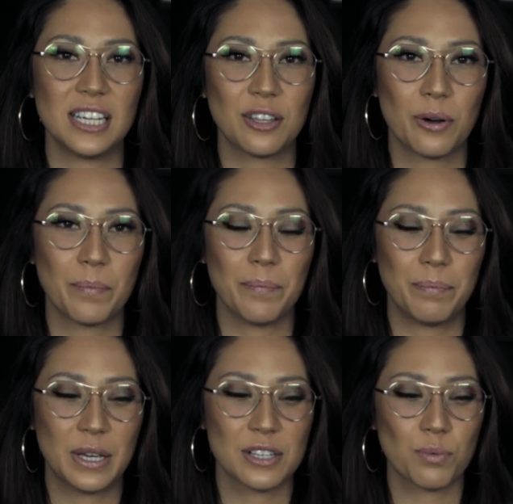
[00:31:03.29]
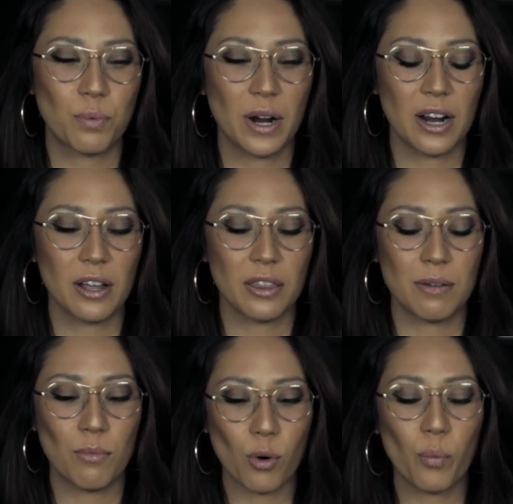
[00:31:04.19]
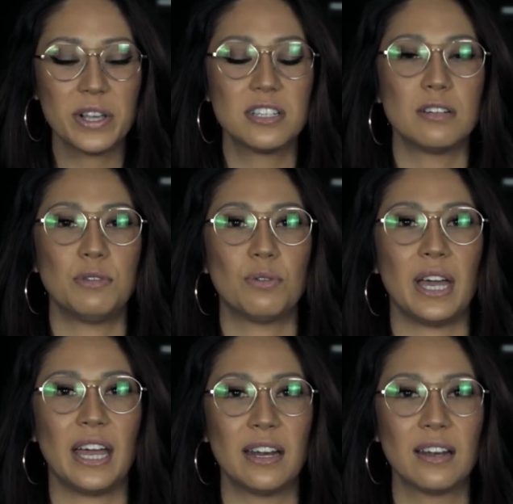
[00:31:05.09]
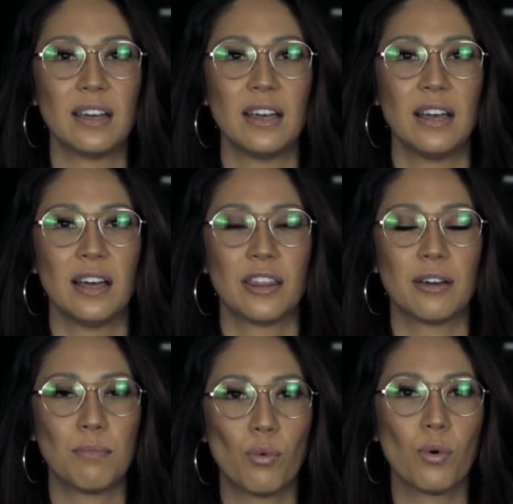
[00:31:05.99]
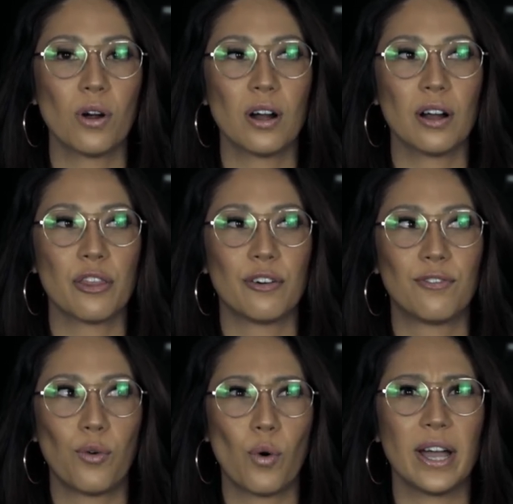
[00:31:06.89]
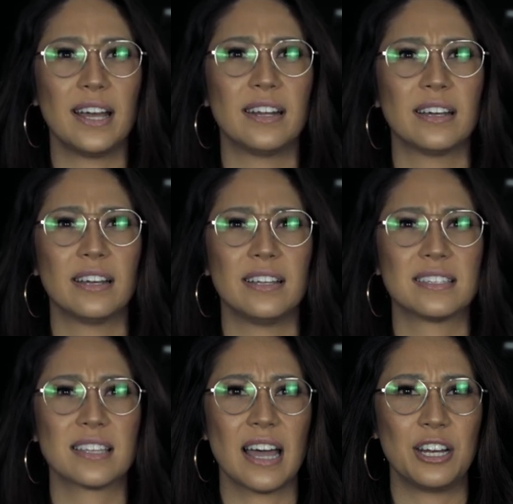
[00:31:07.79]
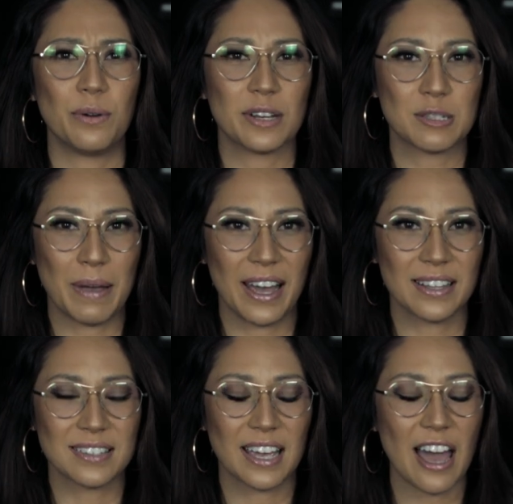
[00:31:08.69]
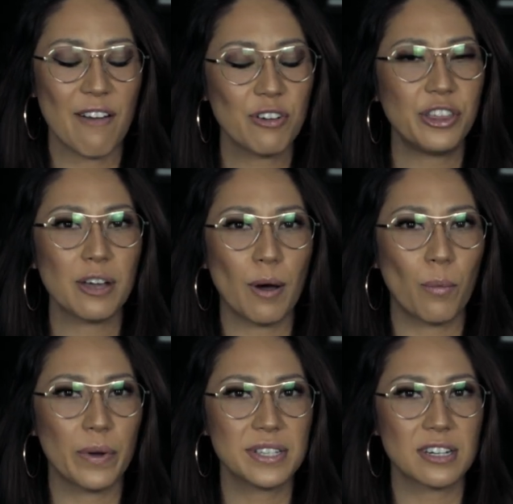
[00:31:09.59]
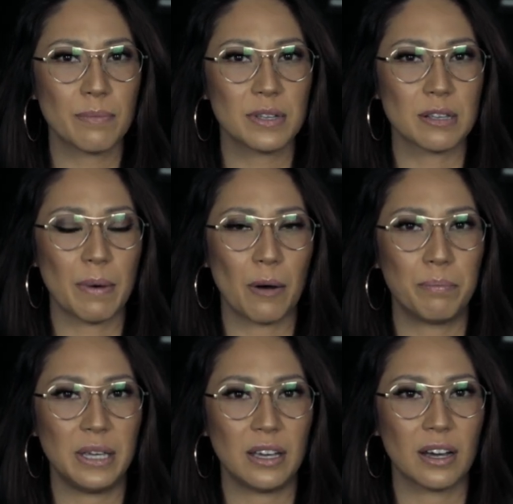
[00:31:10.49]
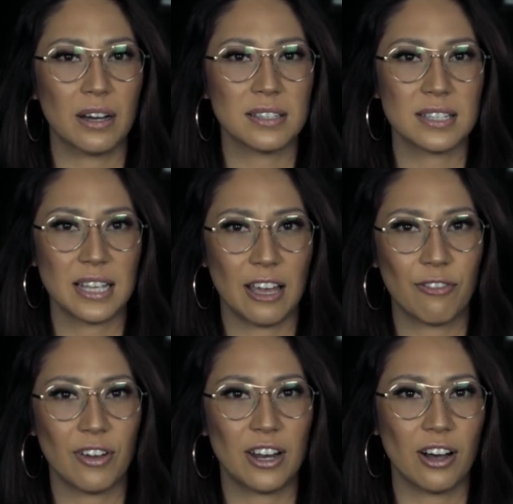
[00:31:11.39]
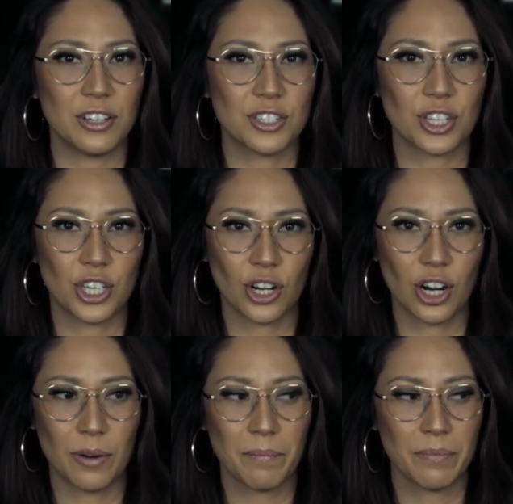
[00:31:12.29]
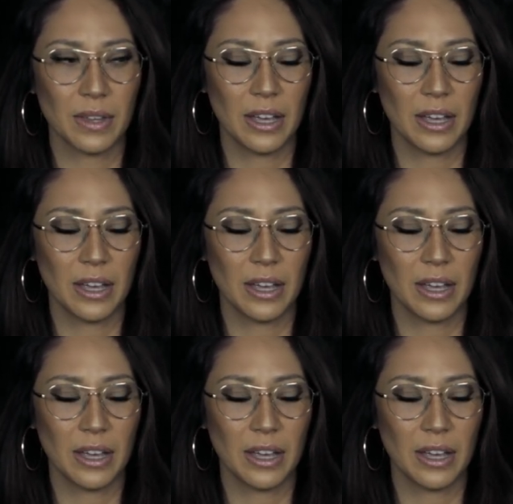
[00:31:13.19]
city though, because where the more wisdom you gain, the more the void inside you expands. Like everything about wisdom is about being unsafe and unsecure.